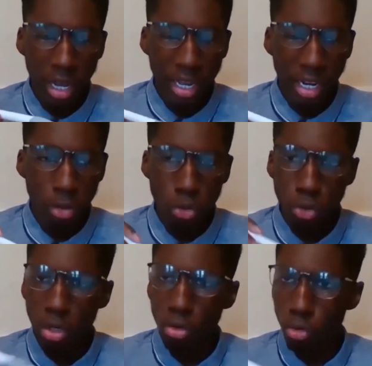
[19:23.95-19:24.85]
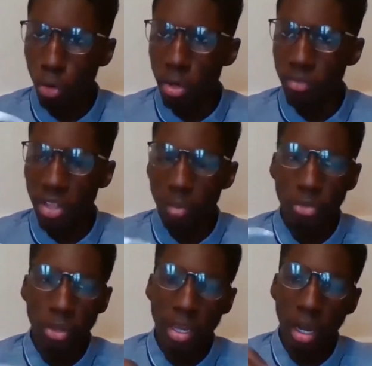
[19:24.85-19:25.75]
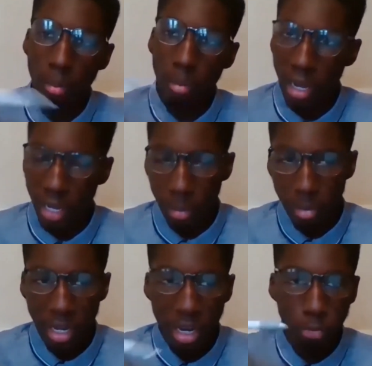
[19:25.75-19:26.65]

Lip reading: and I was doing a little recording for them for their Young Black campaign.